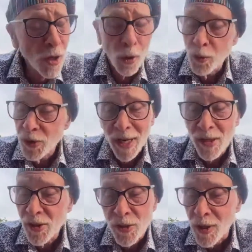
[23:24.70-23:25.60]
No,
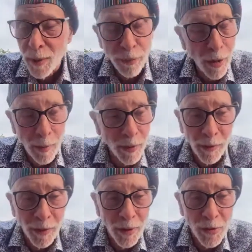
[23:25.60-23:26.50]
jazz is not
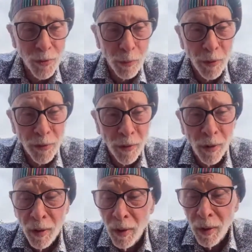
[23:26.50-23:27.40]
primarily instrumental.